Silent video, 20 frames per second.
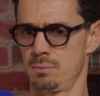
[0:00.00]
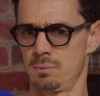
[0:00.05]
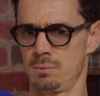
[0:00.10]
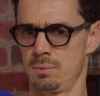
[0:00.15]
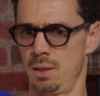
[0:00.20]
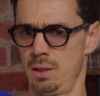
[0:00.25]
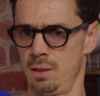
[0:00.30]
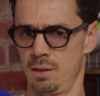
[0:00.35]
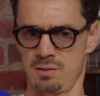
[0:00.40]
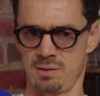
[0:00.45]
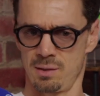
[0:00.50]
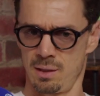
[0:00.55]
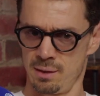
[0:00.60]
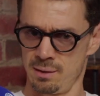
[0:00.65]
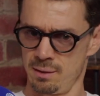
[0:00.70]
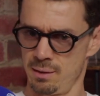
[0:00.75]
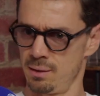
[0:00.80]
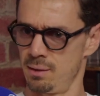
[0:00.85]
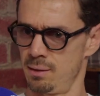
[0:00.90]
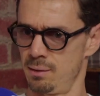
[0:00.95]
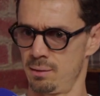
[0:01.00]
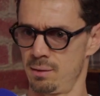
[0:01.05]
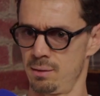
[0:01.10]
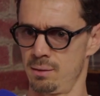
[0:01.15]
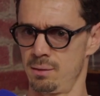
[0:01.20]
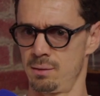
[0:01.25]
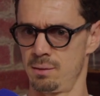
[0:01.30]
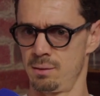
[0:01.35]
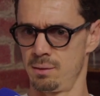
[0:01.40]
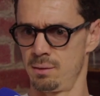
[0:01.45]
Us and
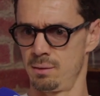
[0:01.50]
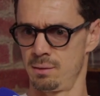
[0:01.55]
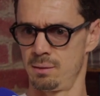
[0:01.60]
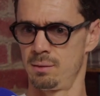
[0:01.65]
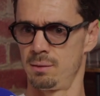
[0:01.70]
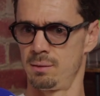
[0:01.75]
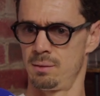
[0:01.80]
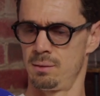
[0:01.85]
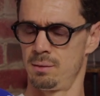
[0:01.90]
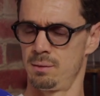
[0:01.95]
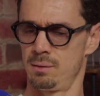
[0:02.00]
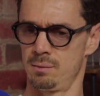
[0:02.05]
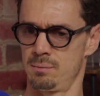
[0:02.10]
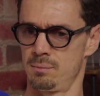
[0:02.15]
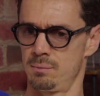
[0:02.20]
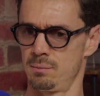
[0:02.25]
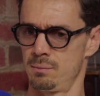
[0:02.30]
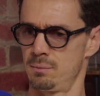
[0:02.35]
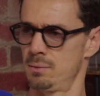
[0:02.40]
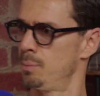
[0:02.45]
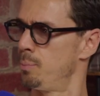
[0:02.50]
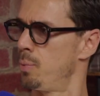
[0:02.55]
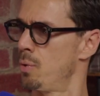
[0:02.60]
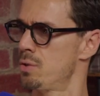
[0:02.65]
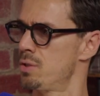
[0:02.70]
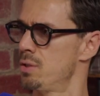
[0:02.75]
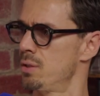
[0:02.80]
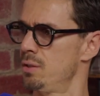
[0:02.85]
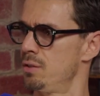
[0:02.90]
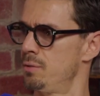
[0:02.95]
the
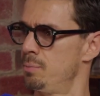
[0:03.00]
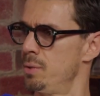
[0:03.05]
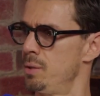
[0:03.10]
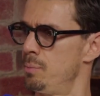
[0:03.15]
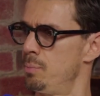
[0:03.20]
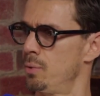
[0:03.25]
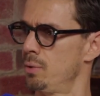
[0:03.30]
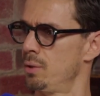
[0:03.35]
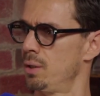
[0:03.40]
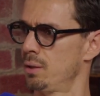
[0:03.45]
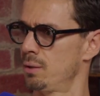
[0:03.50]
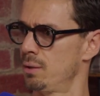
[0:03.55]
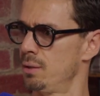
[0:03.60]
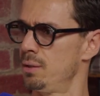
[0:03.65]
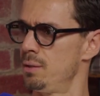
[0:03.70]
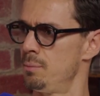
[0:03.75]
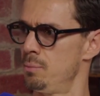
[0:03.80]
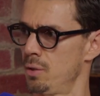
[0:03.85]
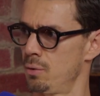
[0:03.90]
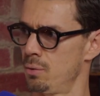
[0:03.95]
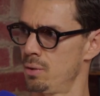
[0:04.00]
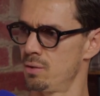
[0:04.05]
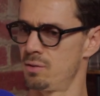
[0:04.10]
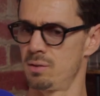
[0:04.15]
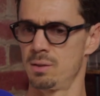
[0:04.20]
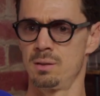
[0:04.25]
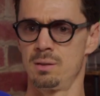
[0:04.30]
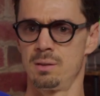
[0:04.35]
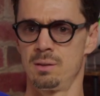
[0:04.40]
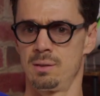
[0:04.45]
Portuguese people, like the immigrants
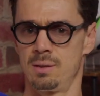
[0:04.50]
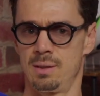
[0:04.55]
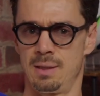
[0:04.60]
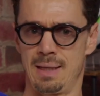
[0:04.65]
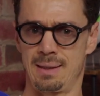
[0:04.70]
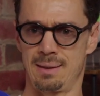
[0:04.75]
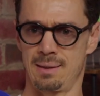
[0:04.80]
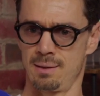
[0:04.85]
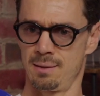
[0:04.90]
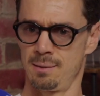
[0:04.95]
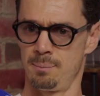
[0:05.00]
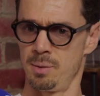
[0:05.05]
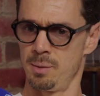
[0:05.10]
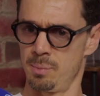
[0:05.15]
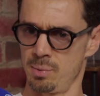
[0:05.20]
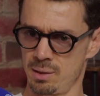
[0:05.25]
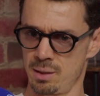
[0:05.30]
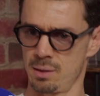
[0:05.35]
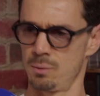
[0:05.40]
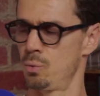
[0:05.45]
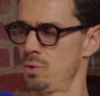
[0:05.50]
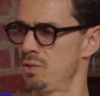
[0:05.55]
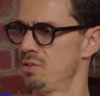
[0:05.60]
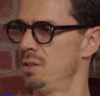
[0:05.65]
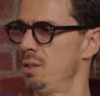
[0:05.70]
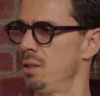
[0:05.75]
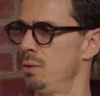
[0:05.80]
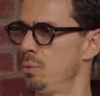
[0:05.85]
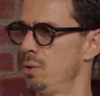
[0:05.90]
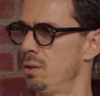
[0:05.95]
and the people that was
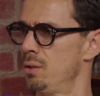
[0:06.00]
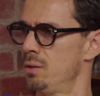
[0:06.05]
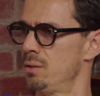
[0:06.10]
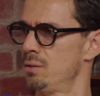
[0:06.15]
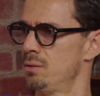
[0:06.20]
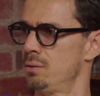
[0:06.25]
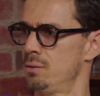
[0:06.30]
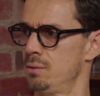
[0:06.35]
there with us,